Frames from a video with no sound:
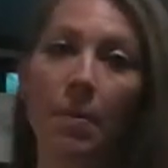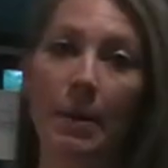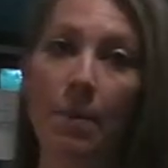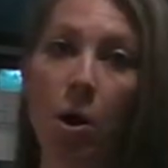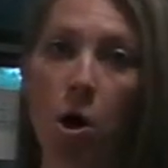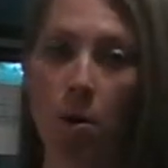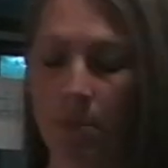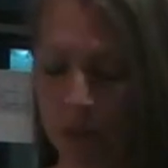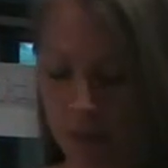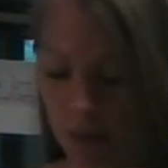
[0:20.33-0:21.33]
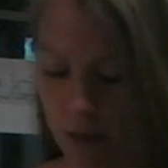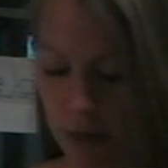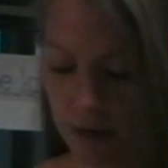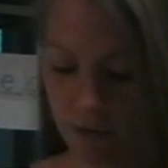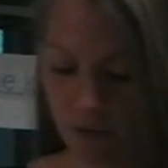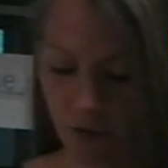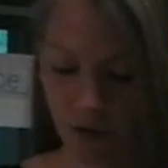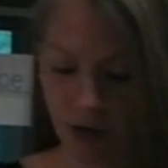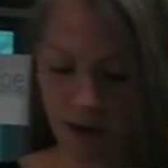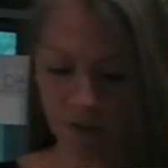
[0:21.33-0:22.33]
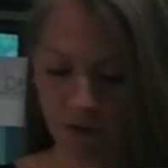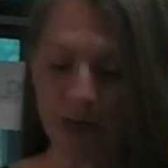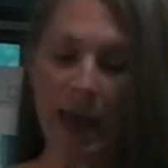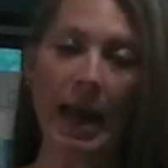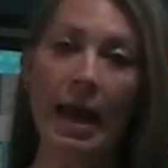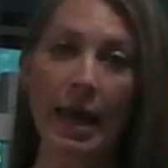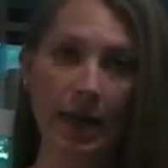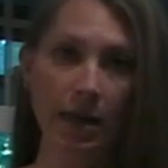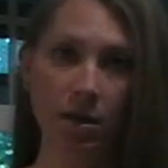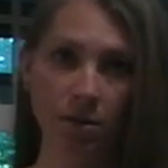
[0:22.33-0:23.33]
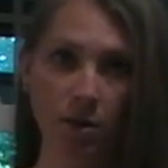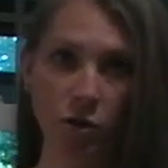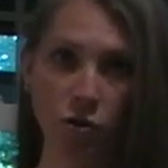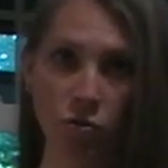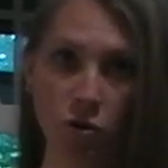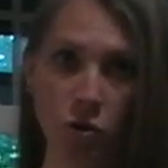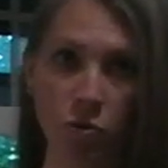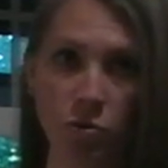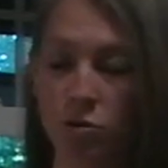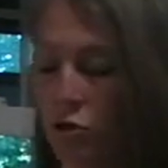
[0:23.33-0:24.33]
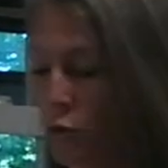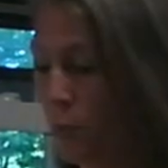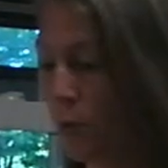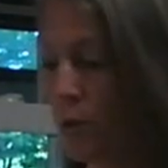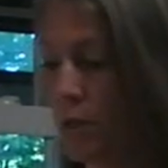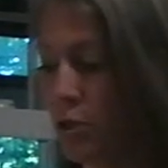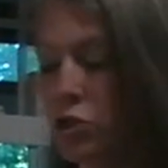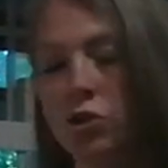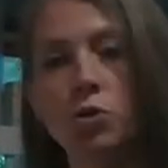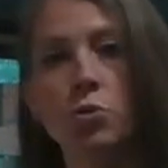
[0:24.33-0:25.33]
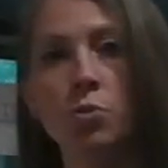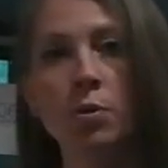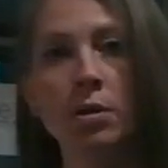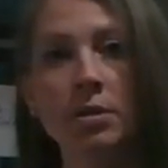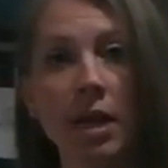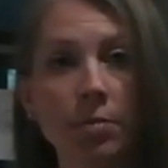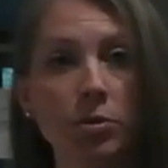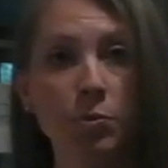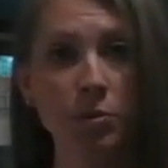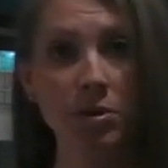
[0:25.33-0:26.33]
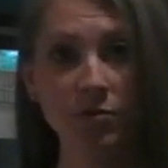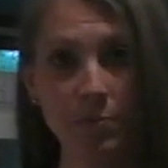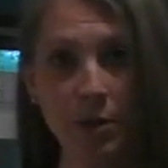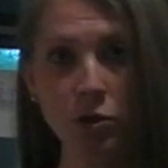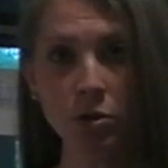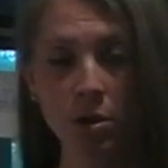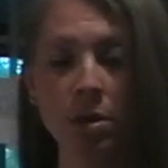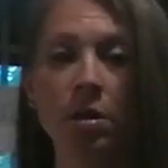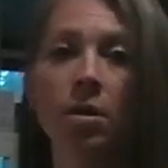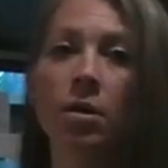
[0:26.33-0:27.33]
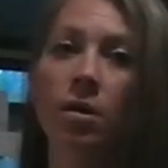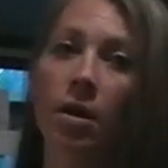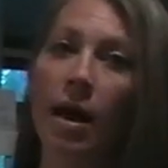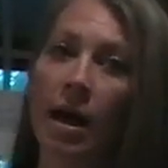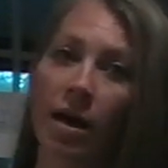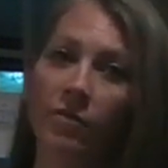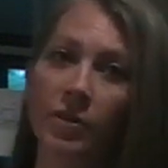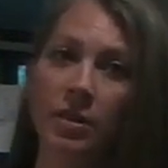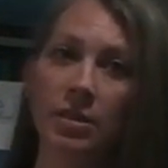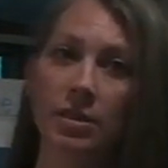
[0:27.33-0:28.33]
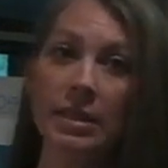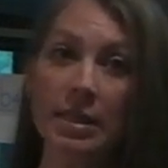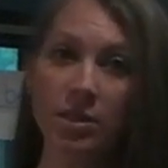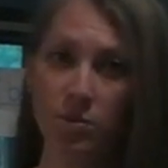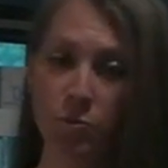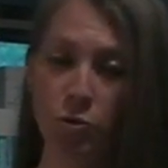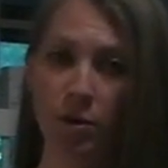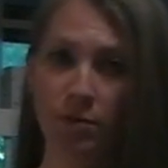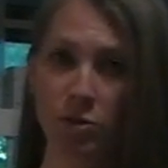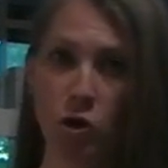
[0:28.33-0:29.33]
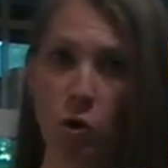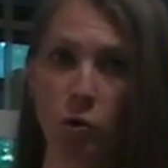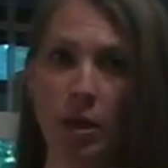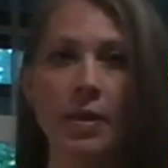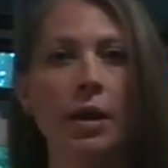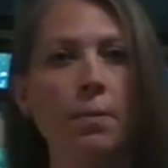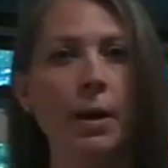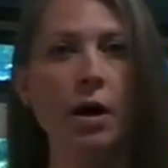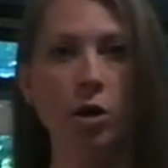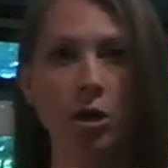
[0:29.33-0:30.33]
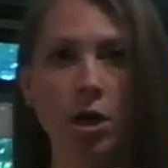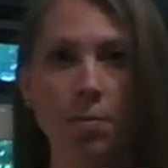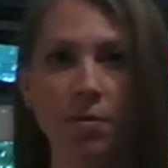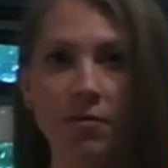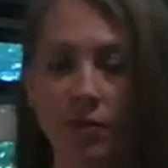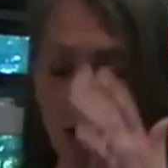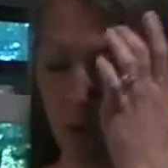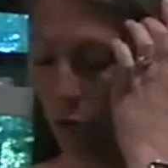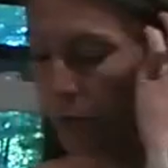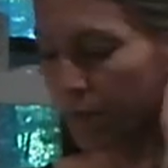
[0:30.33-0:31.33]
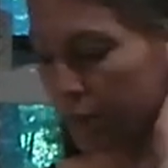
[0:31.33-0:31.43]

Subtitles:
by my mom, and for every egg that you use, you put in 2 tablespoons of milk, a half a teaspoon of salt, and then about a cup of flour.